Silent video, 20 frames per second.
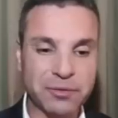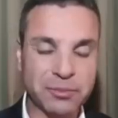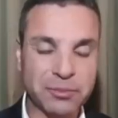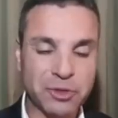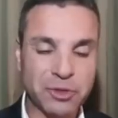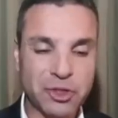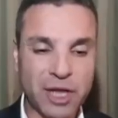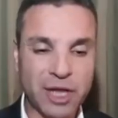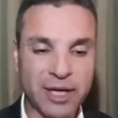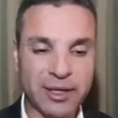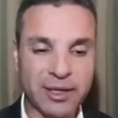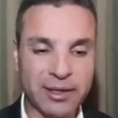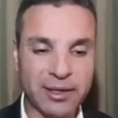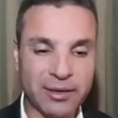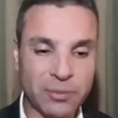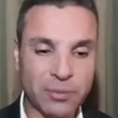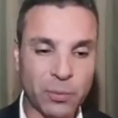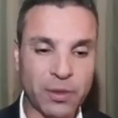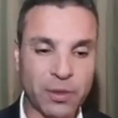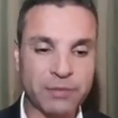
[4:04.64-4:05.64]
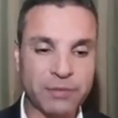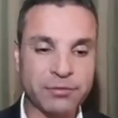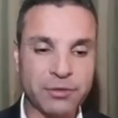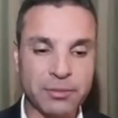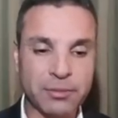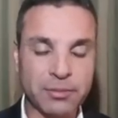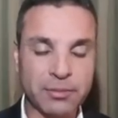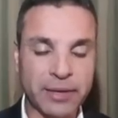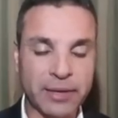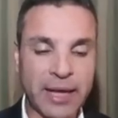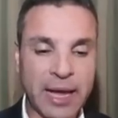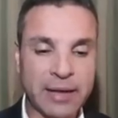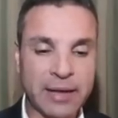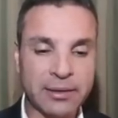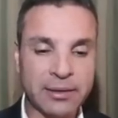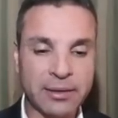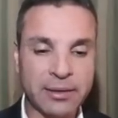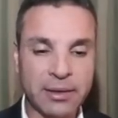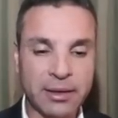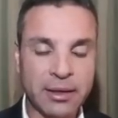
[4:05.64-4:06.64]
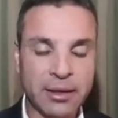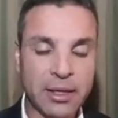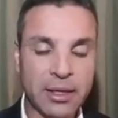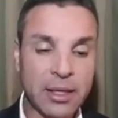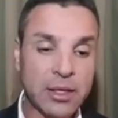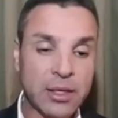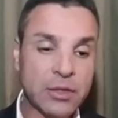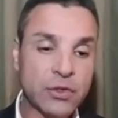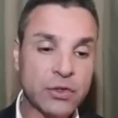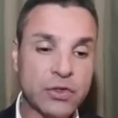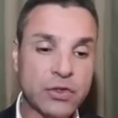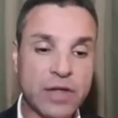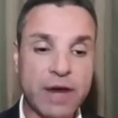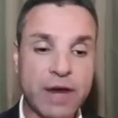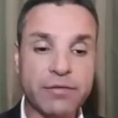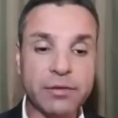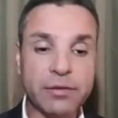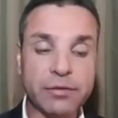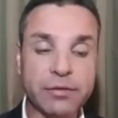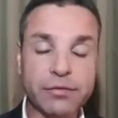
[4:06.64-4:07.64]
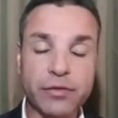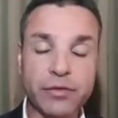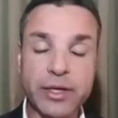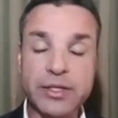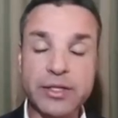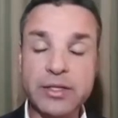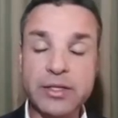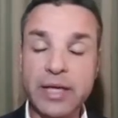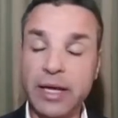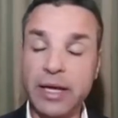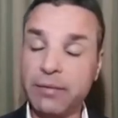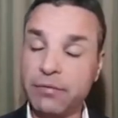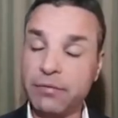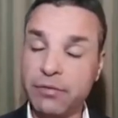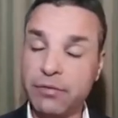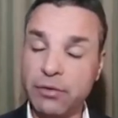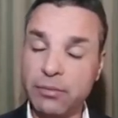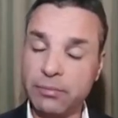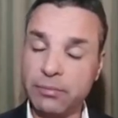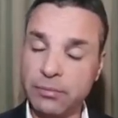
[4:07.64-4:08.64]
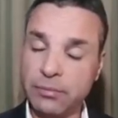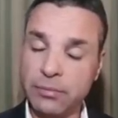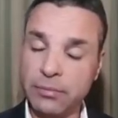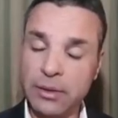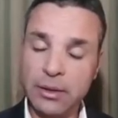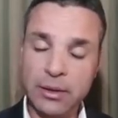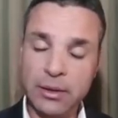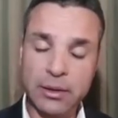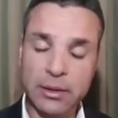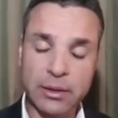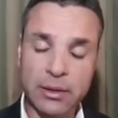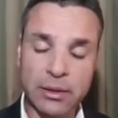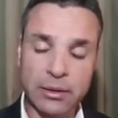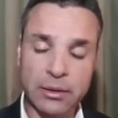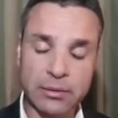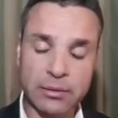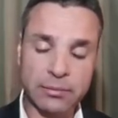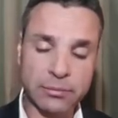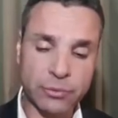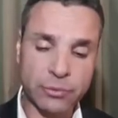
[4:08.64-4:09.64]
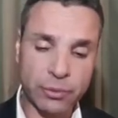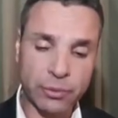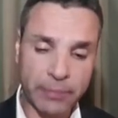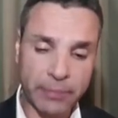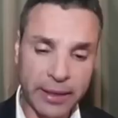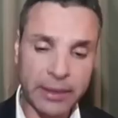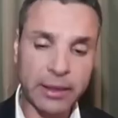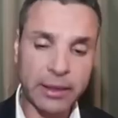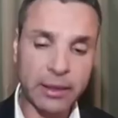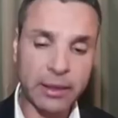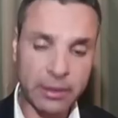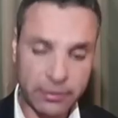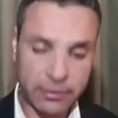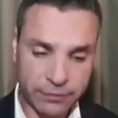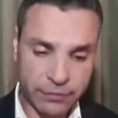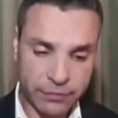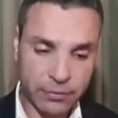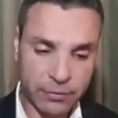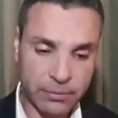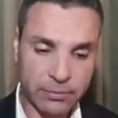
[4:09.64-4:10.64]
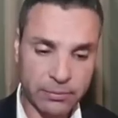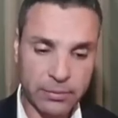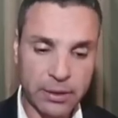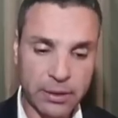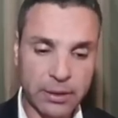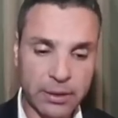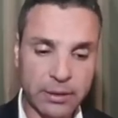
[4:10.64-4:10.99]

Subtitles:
from China, one from Canada, several friends came from Romania and from